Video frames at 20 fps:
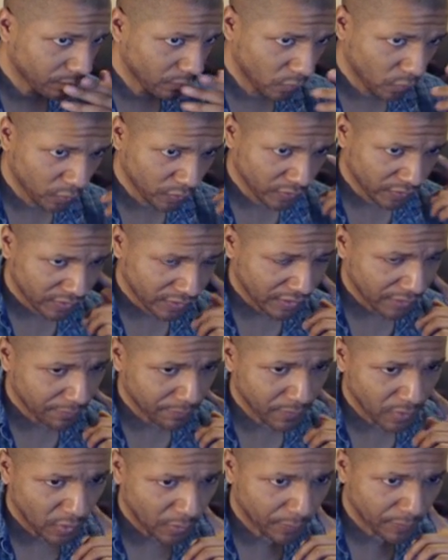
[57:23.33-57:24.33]
We'll skip
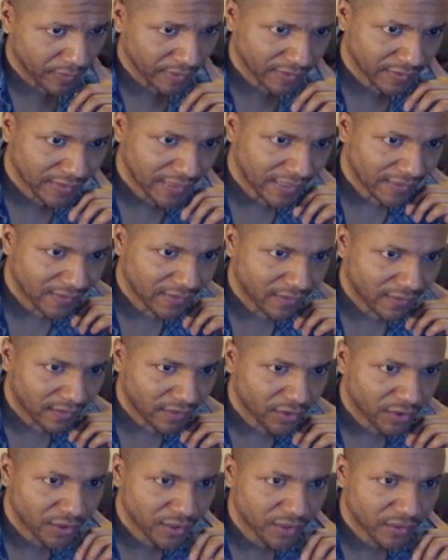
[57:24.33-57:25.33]
bump has
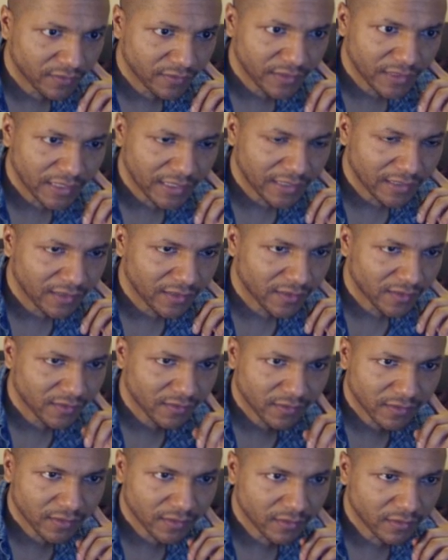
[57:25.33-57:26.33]
tessellation, and it's
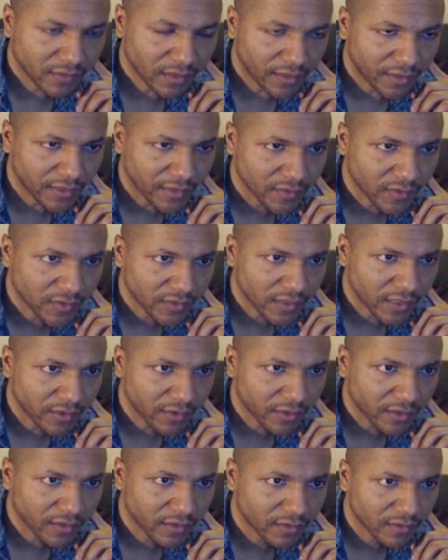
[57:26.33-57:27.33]
unnecessary.